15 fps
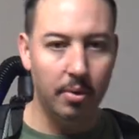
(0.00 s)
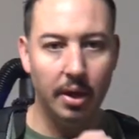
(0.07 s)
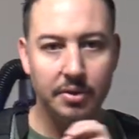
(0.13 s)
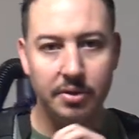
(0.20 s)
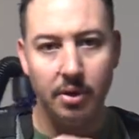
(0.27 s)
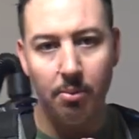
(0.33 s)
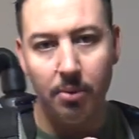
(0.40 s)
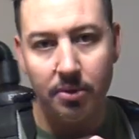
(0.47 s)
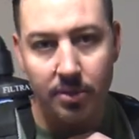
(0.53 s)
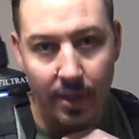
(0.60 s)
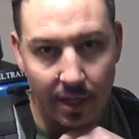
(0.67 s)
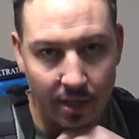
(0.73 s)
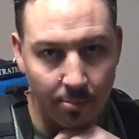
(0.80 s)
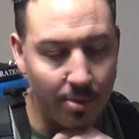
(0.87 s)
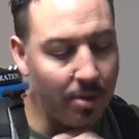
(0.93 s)
It's almost
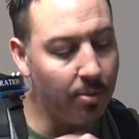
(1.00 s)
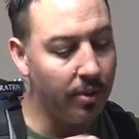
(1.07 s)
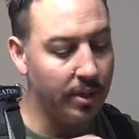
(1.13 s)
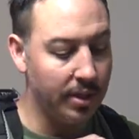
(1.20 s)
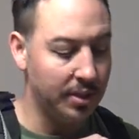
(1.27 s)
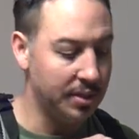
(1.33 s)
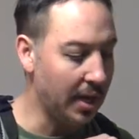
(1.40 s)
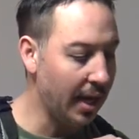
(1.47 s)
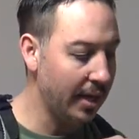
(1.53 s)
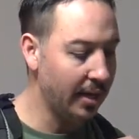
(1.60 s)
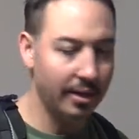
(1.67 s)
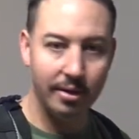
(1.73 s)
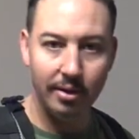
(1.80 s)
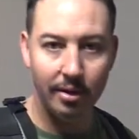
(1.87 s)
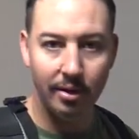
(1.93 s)
like the people that designed
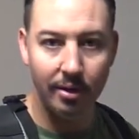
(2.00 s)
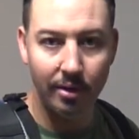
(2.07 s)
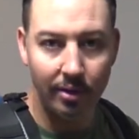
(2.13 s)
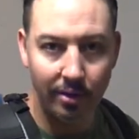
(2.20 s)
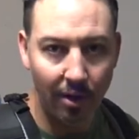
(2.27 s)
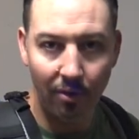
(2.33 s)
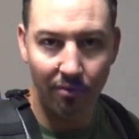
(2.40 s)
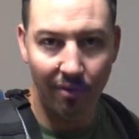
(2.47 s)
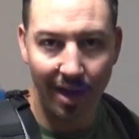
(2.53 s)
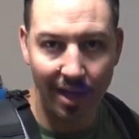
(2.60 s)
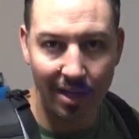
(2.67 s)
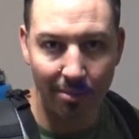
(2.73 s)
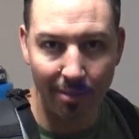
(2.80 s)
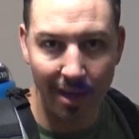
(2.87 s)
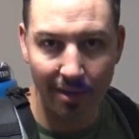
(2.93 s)
it don't
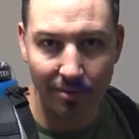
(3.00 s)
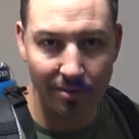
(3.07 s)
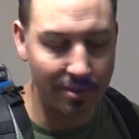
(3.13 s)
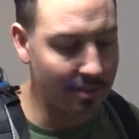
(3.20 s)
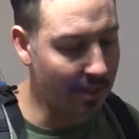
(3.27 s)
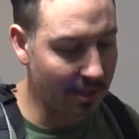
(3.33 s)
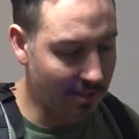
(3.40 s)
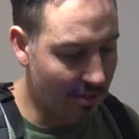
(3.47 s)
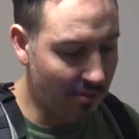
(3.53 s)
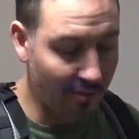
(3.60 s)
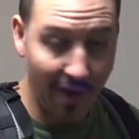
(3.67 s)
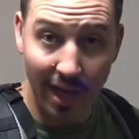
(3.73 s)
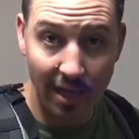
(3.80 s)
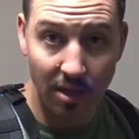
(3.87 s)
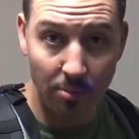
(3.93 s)
vacuum houses. Like, do you
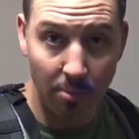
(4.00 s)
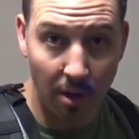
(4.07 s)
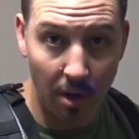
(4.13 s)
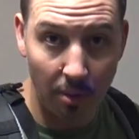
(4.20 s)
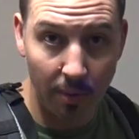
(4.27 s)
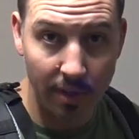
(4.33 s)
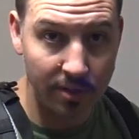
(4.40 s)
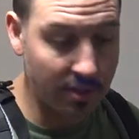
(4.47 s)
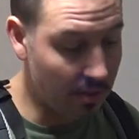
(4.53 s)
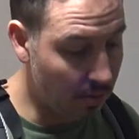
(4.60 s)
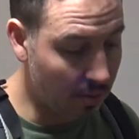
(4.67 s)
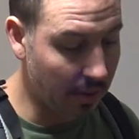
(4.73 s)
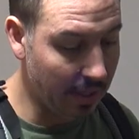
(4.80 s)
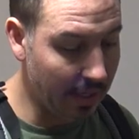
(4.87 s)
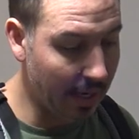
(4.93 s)
vacuum hallways? Do you
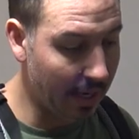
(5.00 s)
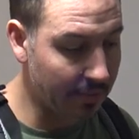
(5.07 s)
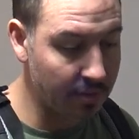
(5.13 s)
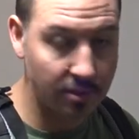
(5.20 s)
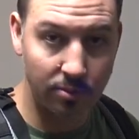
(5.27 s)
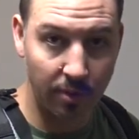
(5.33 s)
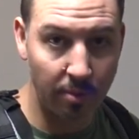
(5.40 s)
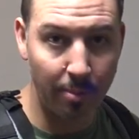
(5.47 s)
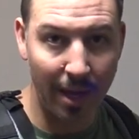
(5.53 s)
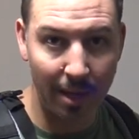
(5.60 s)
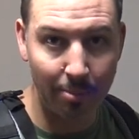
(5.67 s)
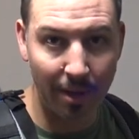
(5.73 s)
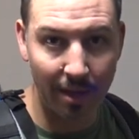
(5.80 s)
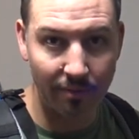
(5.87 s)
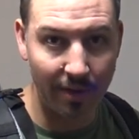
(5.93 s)
clean houses with a
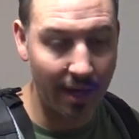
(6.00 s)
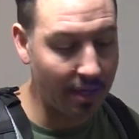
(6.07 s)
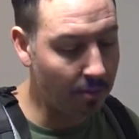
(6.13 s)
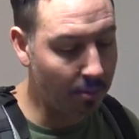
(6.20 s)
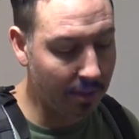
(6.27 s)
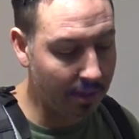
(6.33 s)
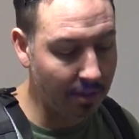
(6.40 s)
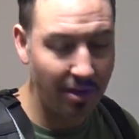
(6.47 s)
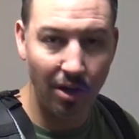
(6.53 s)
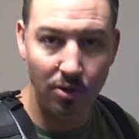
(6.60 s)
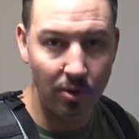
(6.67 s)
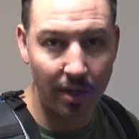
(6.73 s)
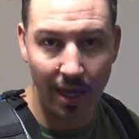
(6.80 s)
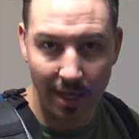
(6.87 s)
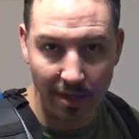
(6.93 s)
backpack vacuum cleaner? You know
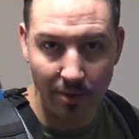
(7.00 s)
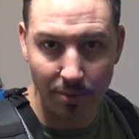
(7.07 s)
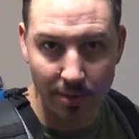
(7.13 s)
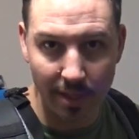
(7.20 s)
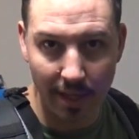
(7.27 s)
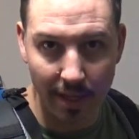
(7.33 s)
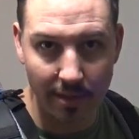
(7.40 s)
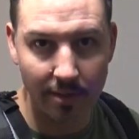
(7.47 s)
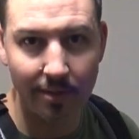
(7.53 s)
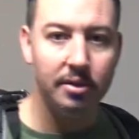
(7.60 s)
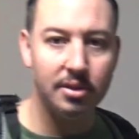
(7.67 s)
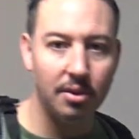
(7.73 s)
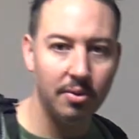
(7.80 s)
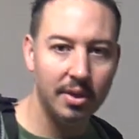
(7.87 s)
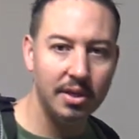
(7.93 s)
you can't use that.
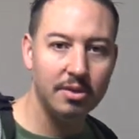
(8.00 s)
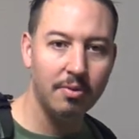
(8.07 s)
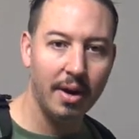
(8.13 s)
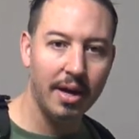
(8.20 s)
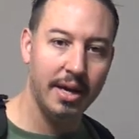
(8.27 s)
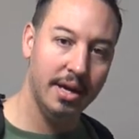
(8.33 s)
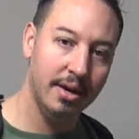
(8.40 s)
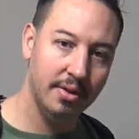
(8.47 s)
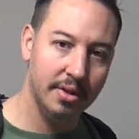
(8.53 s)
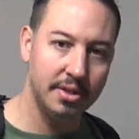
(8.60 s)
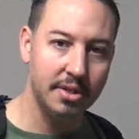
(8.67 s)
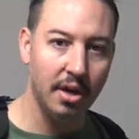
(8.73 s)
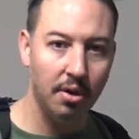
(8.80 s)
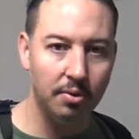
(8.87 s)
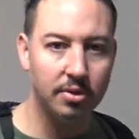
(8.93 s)
So this right here, this
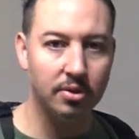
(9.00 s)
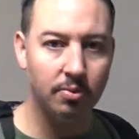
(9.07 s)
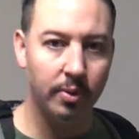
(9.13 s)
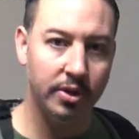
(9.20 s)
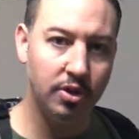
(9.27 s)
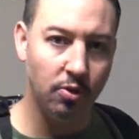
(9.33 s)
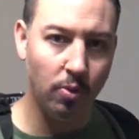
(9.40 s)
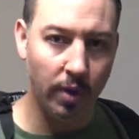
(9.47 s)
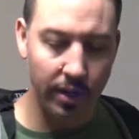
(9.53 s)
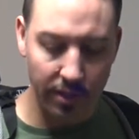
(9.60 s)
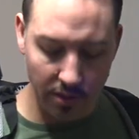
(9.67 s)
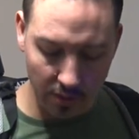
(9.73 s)
hose is what you want.